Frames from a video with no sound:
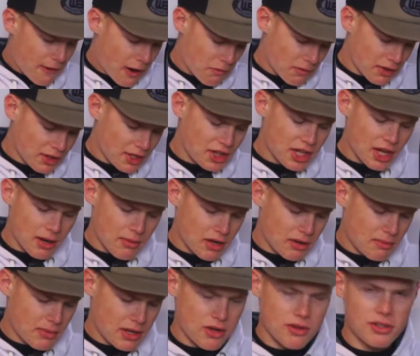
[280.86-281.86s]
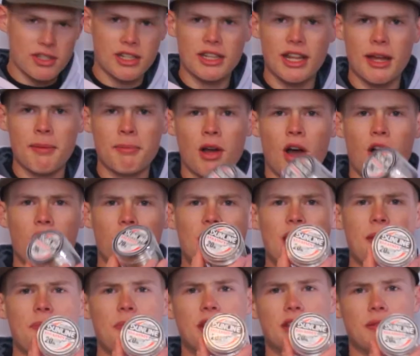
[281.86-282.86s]
I really think I'm gonna be using them, I'll
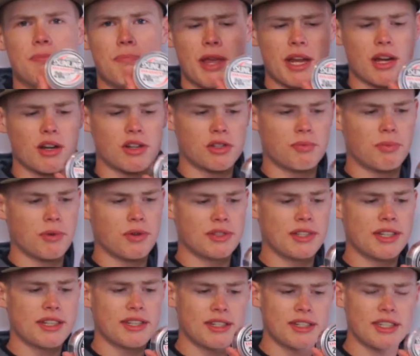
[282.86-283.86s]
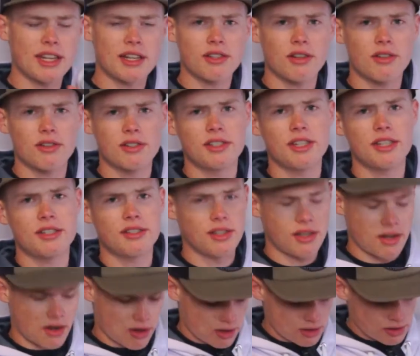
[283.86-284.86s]
keep these bigger spools. This is 660
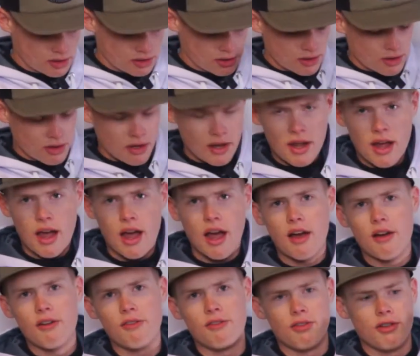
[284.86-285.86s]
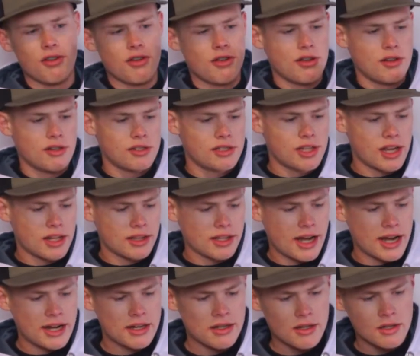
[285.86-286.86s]
yards of
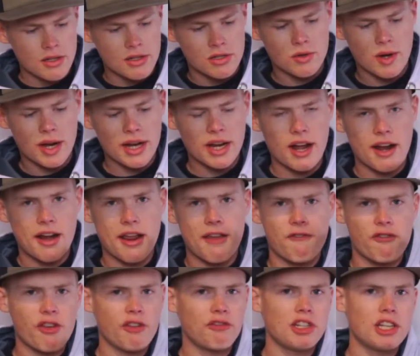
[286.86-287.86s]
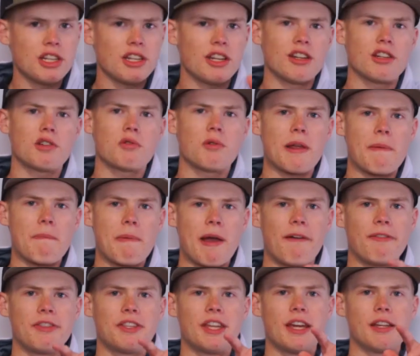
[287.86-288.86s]
Sunline. So I got a 15 and a
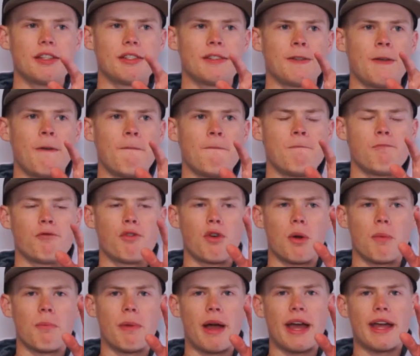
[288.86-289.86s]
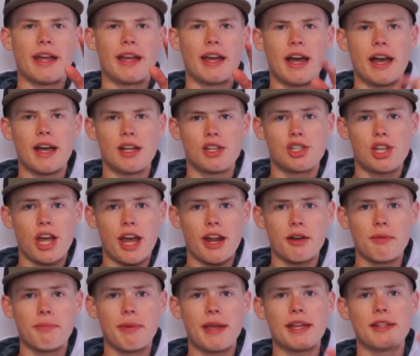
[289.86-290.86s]
20-pound test for my
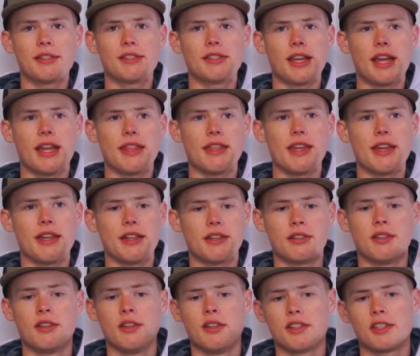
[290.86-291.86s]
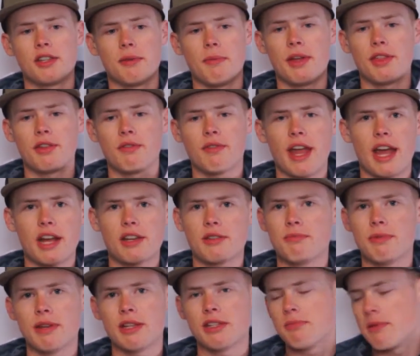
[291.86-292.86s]
chatter baits, and then some other reaction
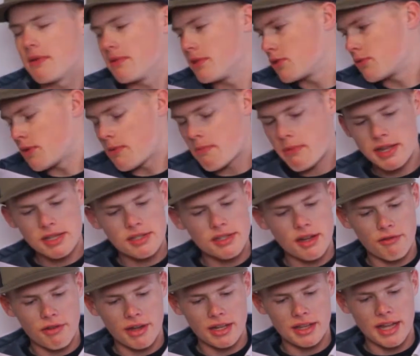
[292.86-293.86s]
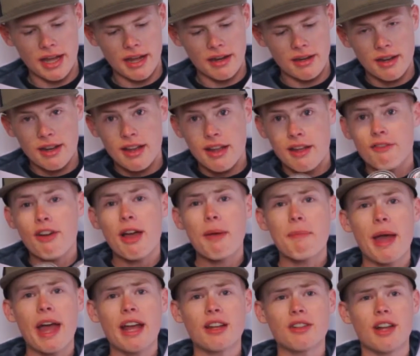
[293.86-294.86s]
baits, maybe swim baits, stuff like that. If I
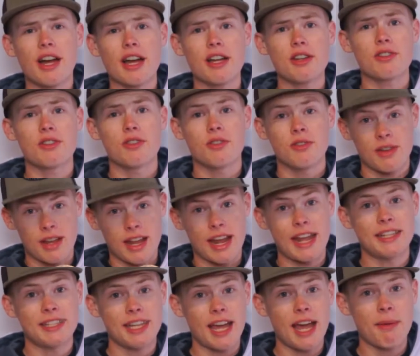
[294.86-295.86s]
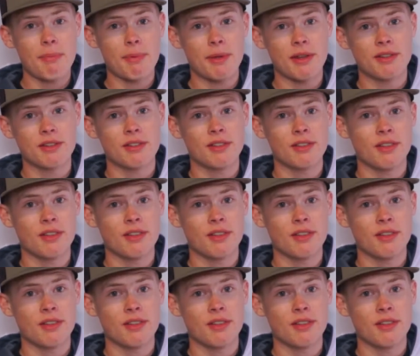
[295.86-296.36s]
backlash, it's happened.